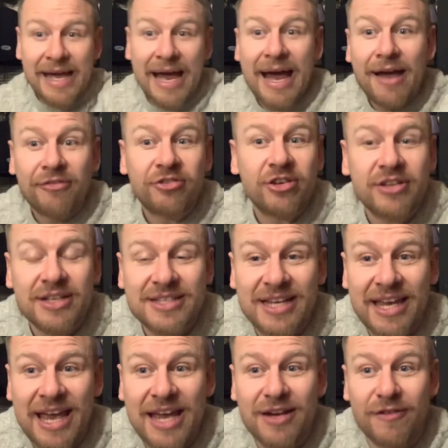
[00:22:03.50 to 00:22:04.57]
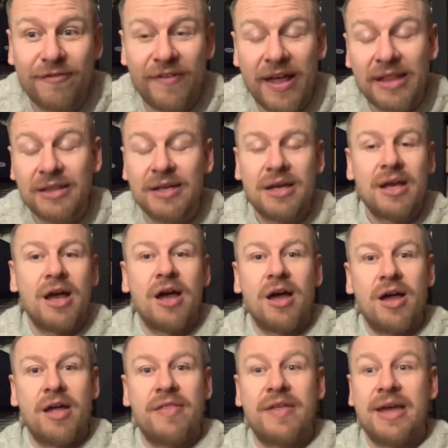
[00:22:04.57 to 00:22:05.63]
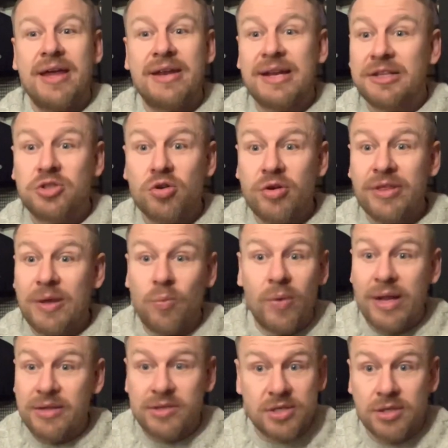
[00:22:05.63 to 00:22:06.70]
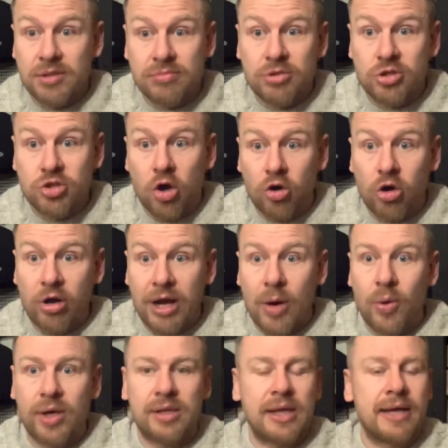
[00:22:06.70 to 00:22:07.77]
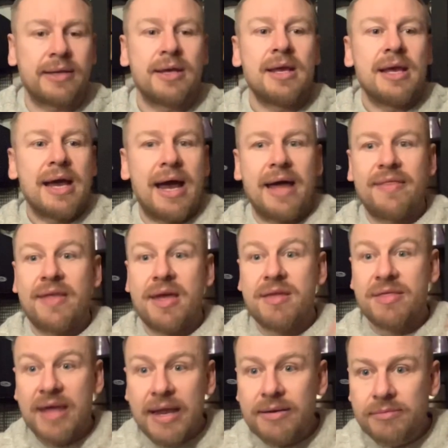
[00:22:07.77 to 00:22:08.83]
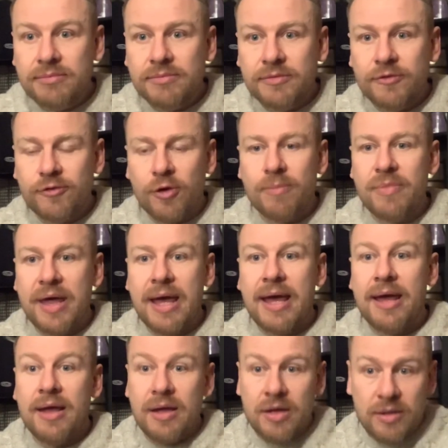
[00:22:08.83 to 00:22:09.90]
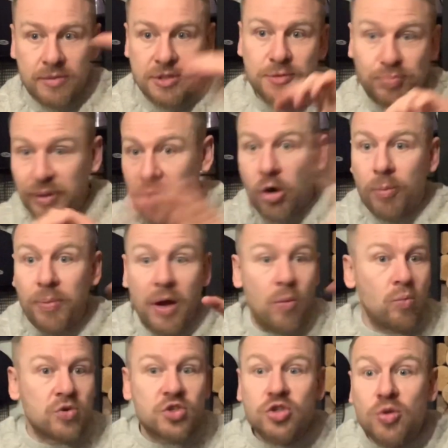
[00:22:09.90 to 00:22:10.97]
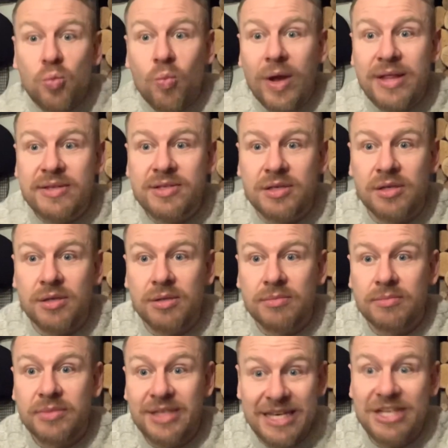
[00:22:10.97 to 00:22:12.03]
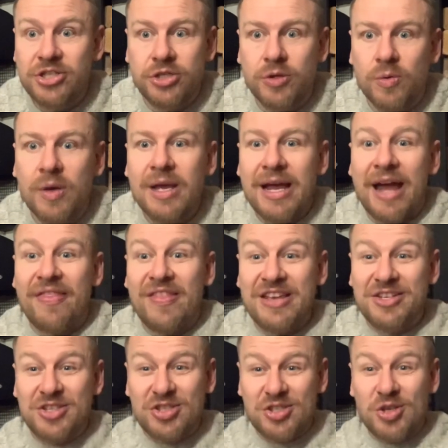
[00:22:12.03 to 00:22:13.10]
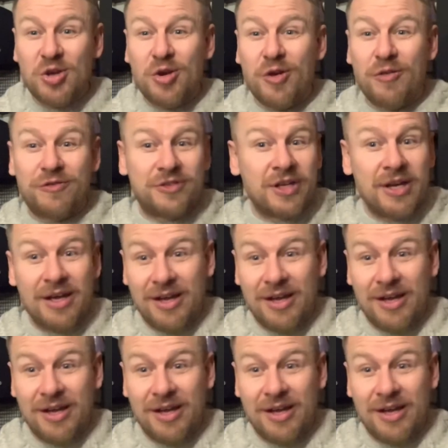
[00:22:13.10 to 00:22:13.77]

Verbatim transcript: After the Takeda fell, uh, their Natori then went to the Tokugawa clan, and they then, from there, split up, and some went to Kishu, and they served